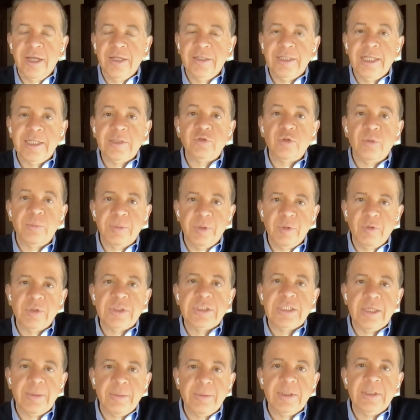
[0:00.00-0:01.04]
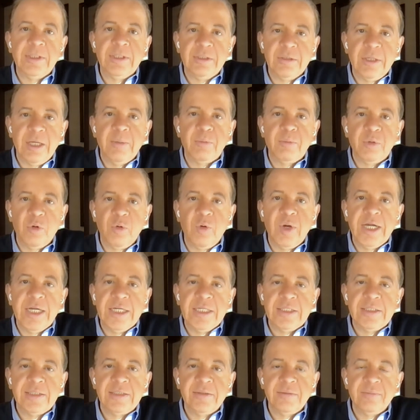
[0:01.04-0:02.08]
And that's what Privacera
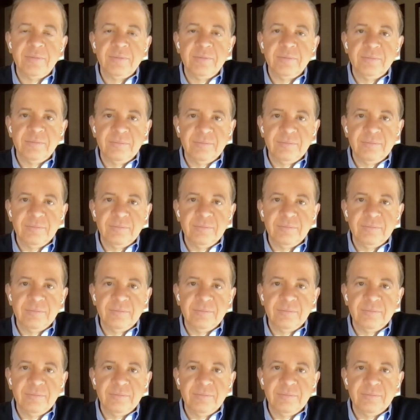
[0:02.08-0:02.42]
provides.